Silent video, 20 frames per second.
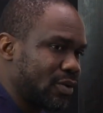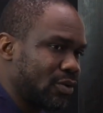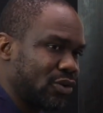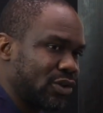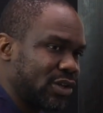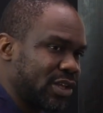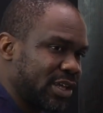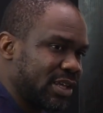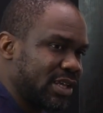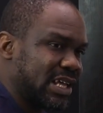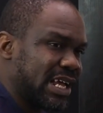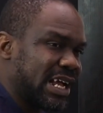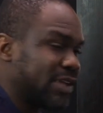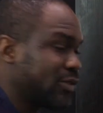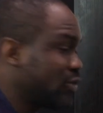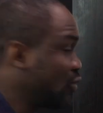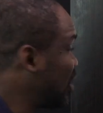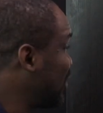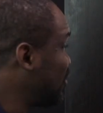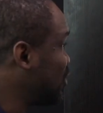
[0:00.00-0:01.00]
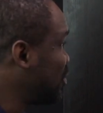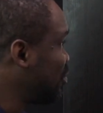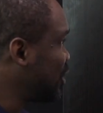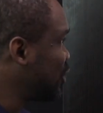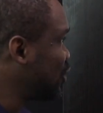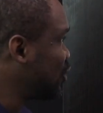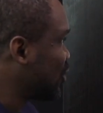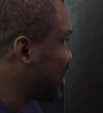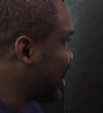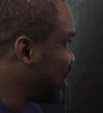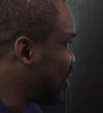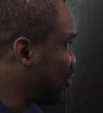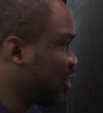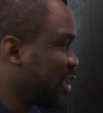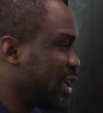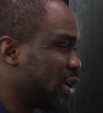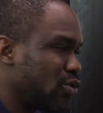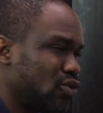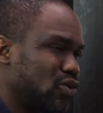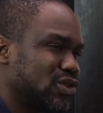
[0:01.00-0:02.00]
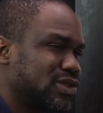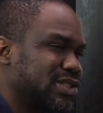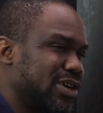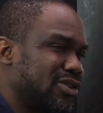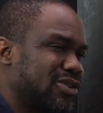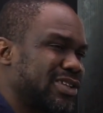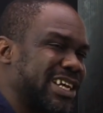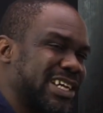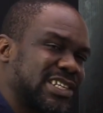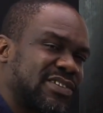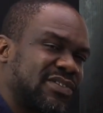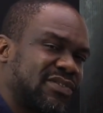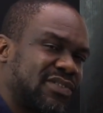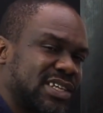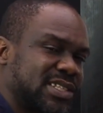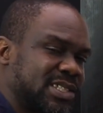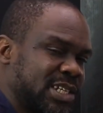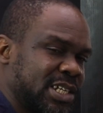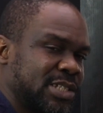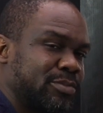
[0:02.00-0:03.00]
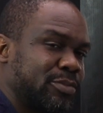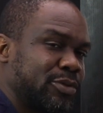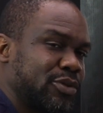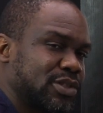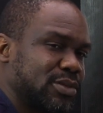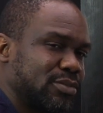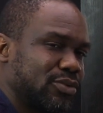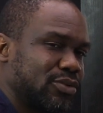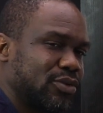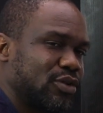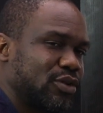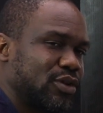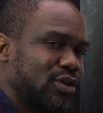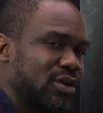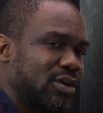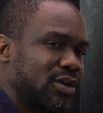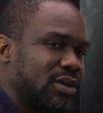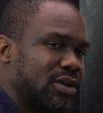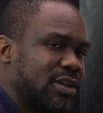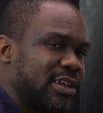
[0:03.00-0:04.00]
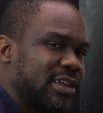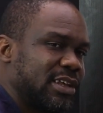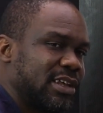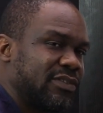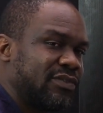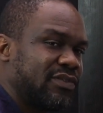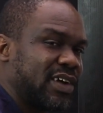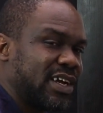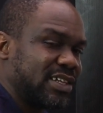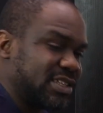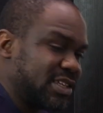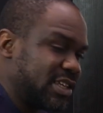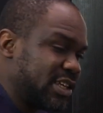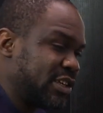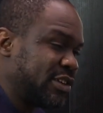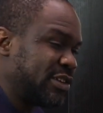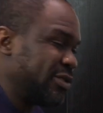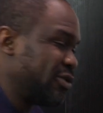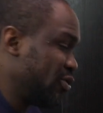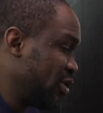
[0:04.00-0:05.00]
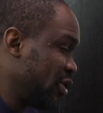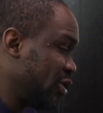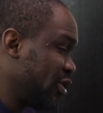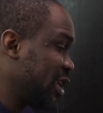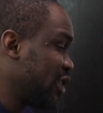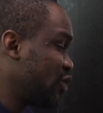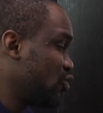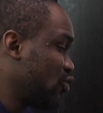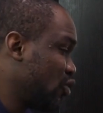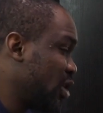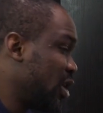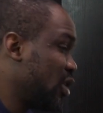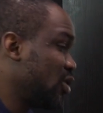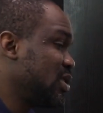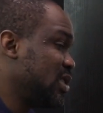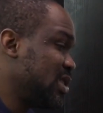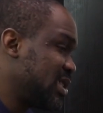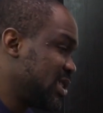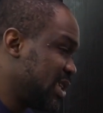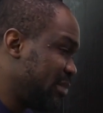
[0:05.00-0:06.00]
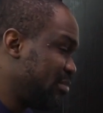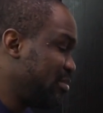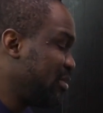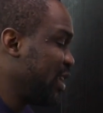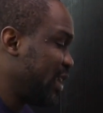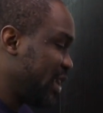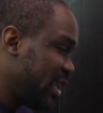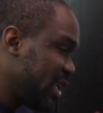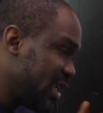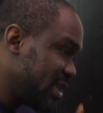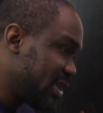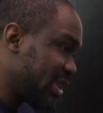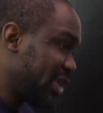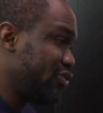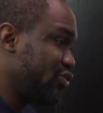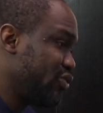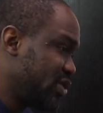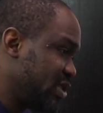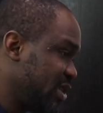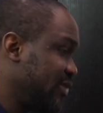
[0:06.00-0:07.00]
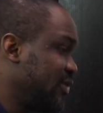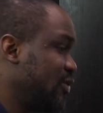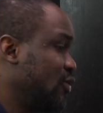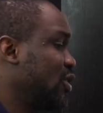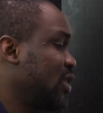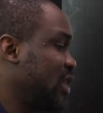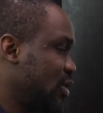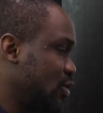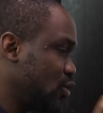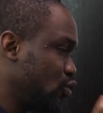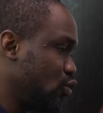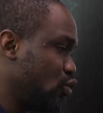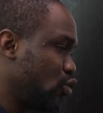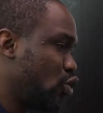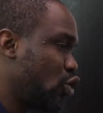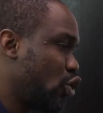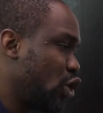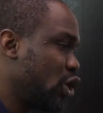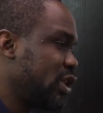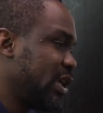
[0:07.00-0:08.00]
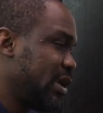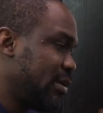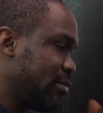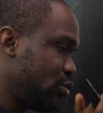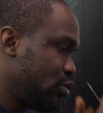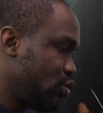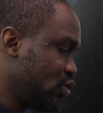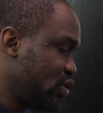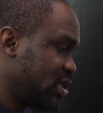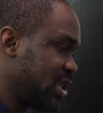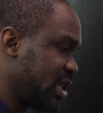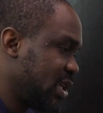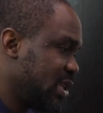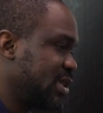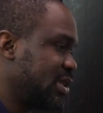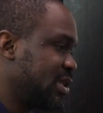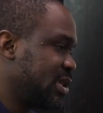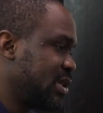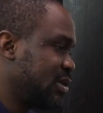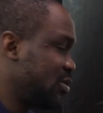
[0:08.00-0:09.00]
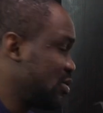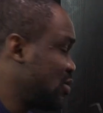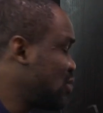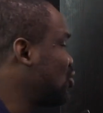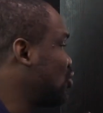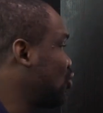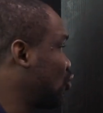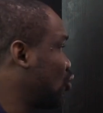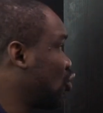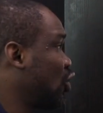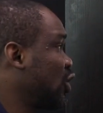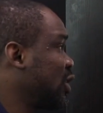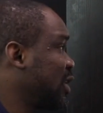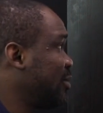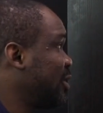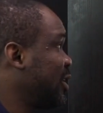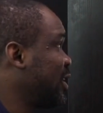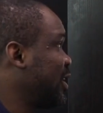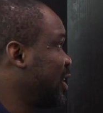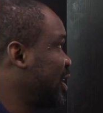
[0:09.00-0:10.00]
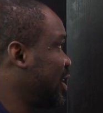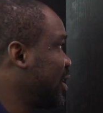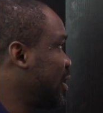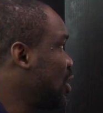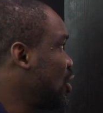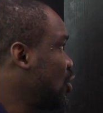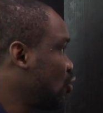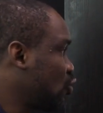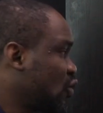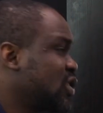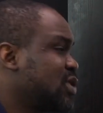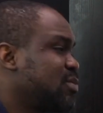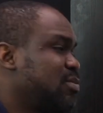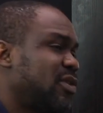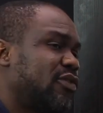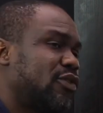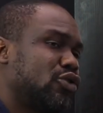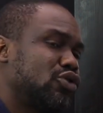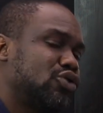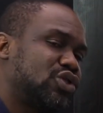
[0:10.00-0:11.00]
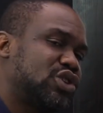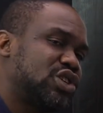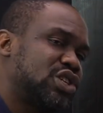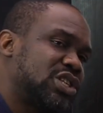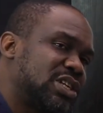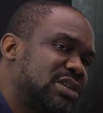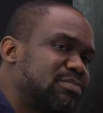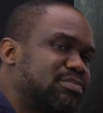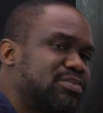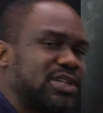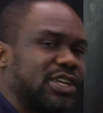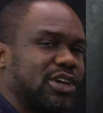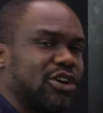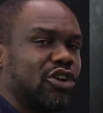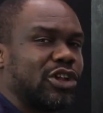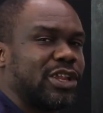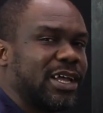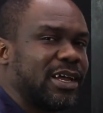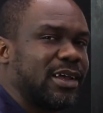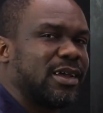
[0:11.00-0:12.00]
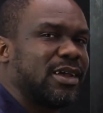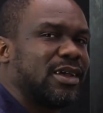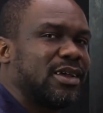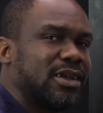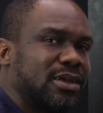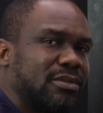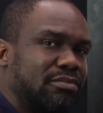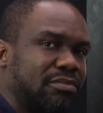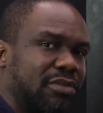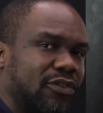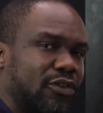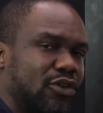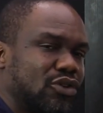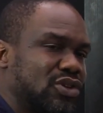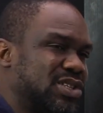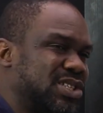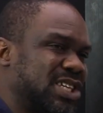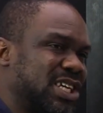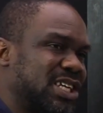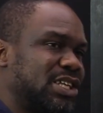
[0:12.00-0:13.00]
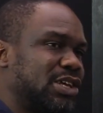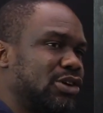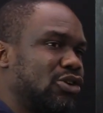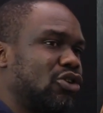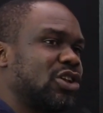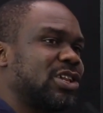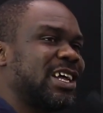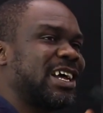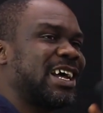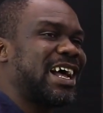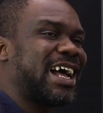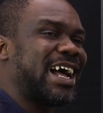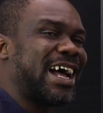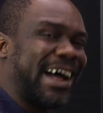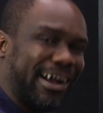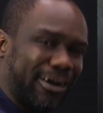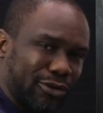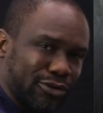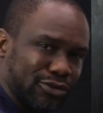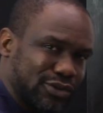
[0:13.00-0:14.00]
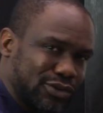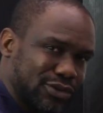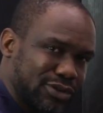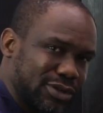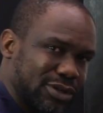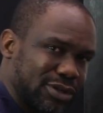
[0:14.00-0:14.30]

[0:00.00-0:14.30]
okay, and you have to make sure that the order goes out as fast as possible. In fact, the order should go out the same day that you receive the order. So you call them, you call them again just before you ship the order, before you send the order out